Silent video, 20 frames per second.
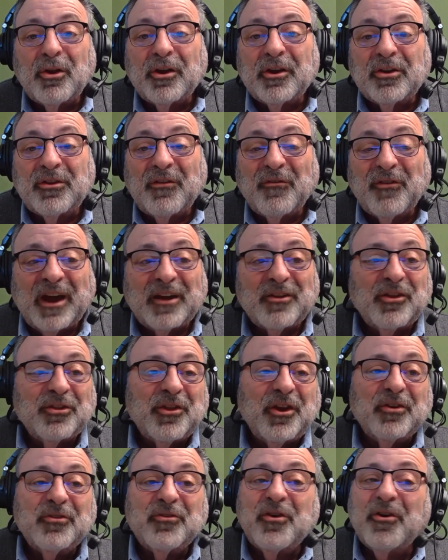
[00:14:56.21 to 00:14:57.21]
Look at the fact that
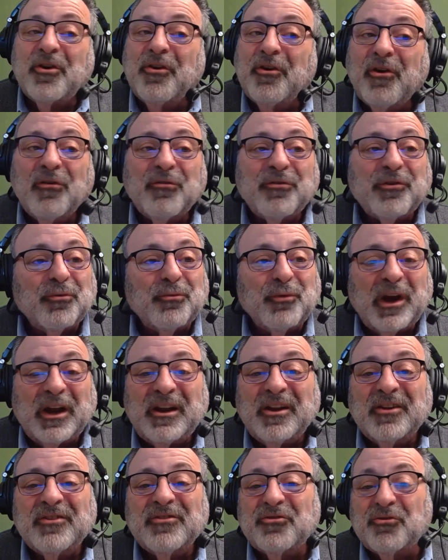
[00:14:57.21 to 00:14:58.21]
their turnover rate
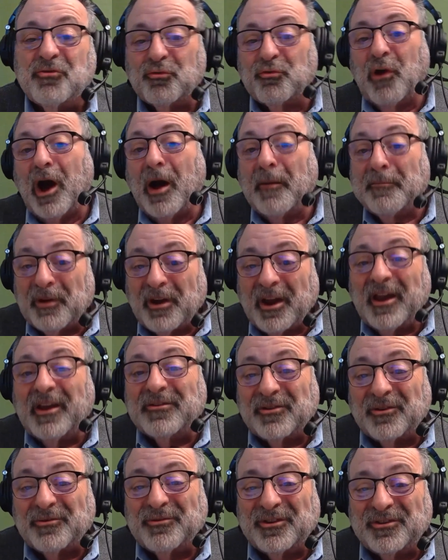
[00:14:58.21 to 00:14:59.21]
has dropped
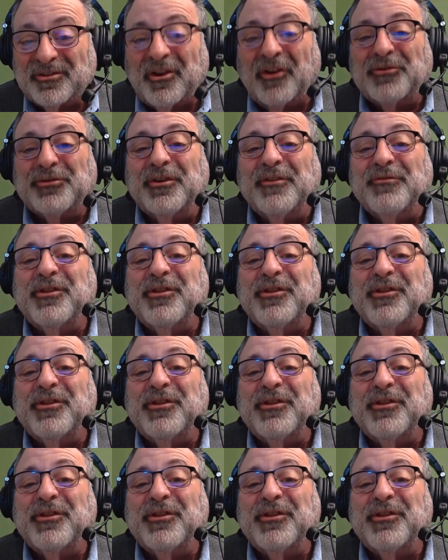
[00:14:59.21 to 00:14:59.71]
as a result of